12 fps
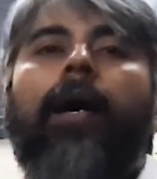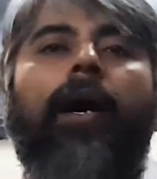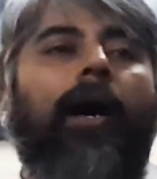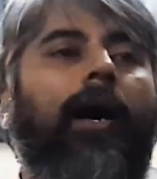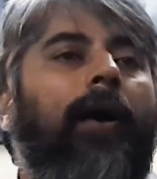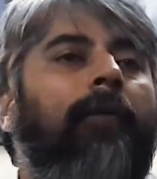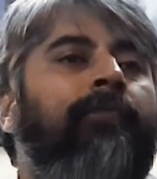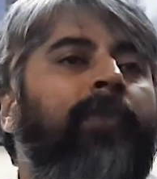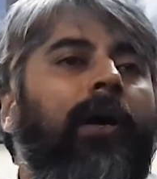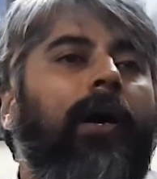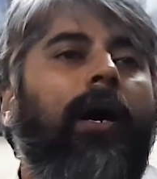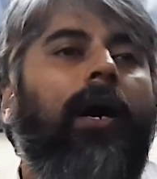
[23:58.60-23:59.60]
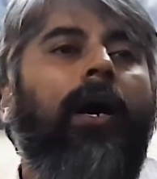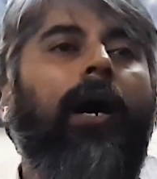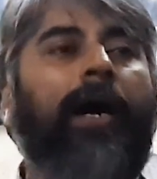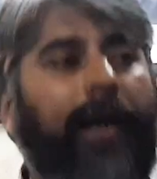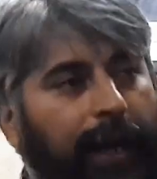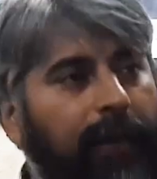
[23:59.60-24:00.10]

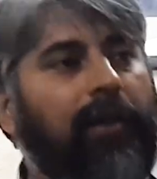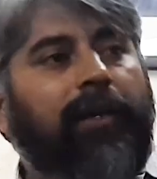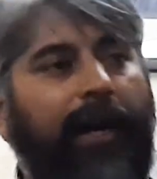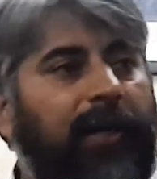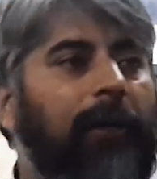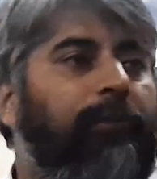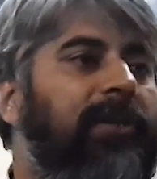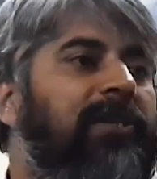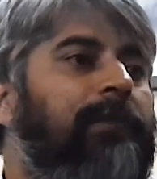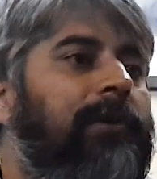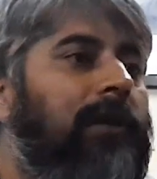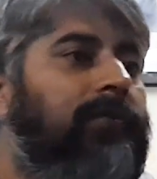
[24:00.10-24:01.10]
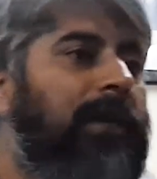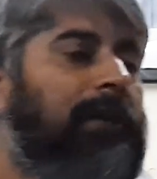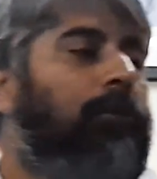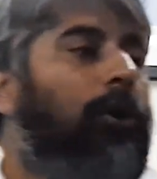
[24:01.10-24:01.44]
again the directive principles of state